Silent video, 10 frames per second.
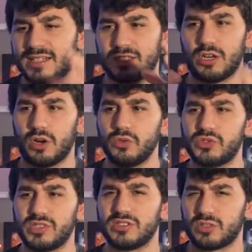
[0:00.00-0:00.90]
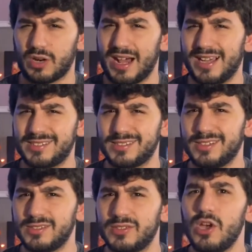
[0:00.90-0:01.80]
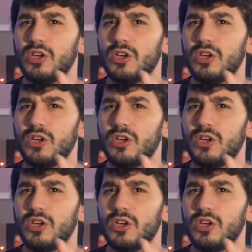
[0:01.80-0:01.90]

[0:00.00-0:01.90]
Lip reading: and Ossus.